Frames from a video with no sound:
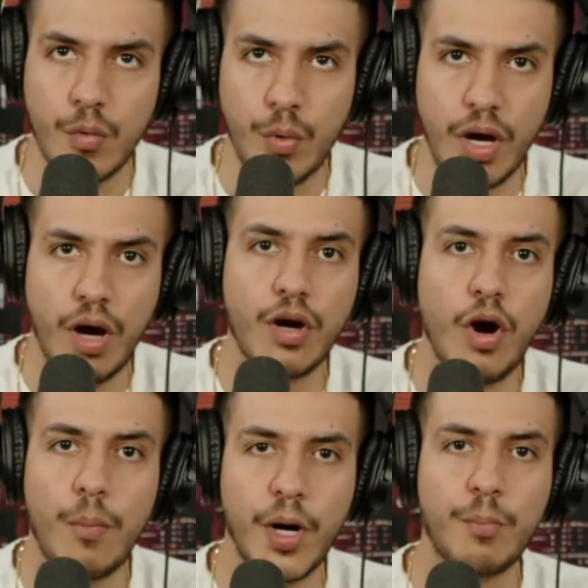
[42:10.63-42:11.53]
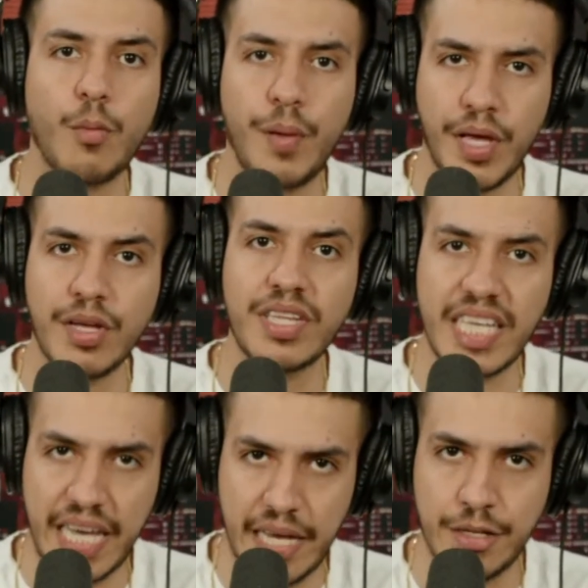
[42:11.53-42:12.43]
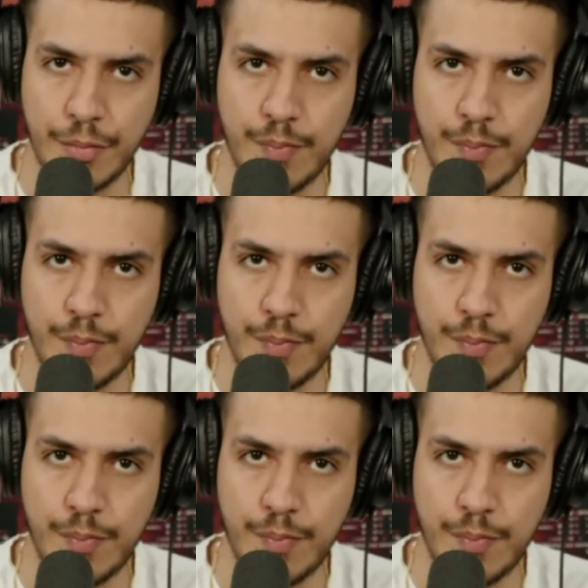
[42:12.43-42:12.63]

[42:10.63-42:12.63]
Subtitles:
"We all go purple pill in the end."